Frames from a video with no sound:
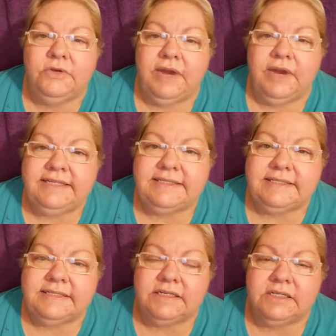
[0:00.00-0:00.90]

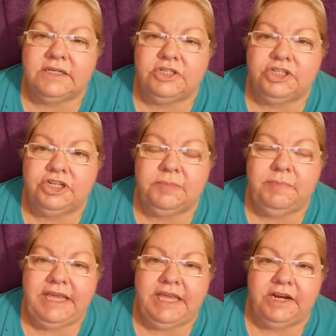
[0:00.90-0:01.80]
Grace should
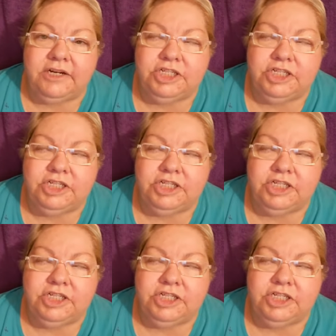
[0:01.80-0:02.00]
be here.